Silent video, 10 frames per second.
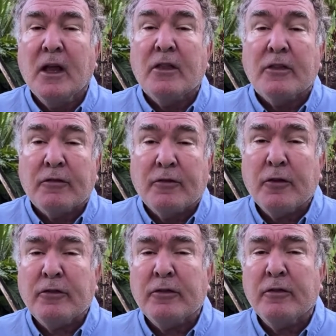The
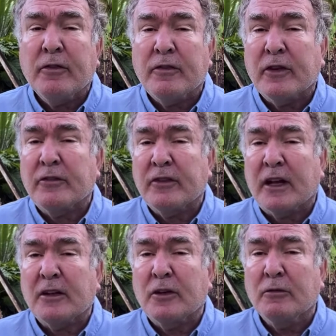first of such
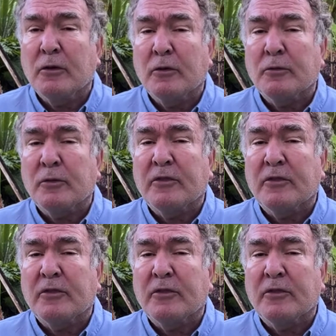technical rules was